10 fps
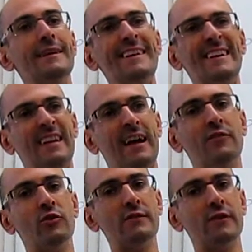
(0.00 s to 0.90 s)
in
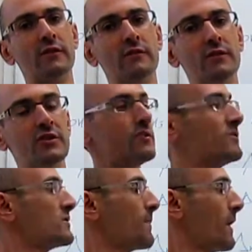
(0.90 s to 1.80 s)
under living
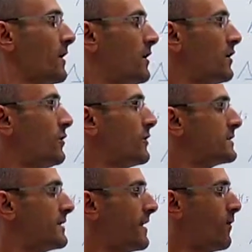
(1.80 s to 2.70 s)
conditions.
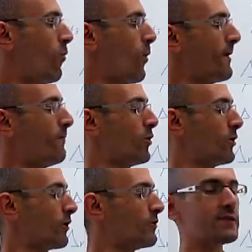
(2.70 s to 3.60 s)
Notice that a one
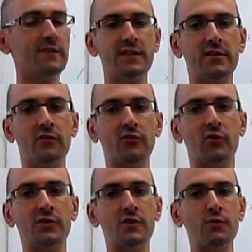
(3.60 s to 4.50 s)
more
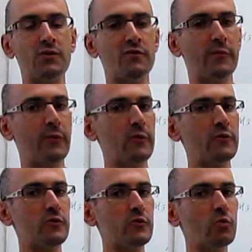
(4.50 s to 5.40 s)
concentration of
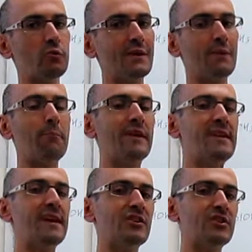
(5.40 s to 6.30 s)
protons would mean
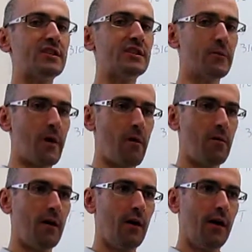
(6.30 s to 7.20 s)
pH zero.
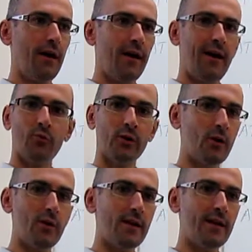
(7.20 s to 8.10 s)
And we
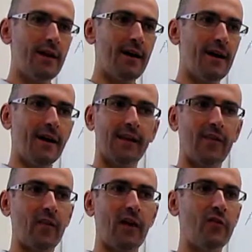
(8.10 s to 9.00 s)
know that, uh, again,
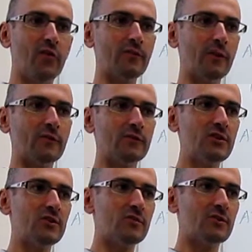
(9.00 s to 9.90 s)
under living
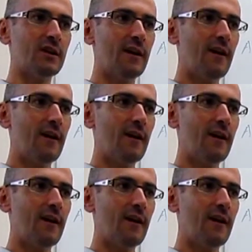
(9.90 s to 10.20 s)
conditions,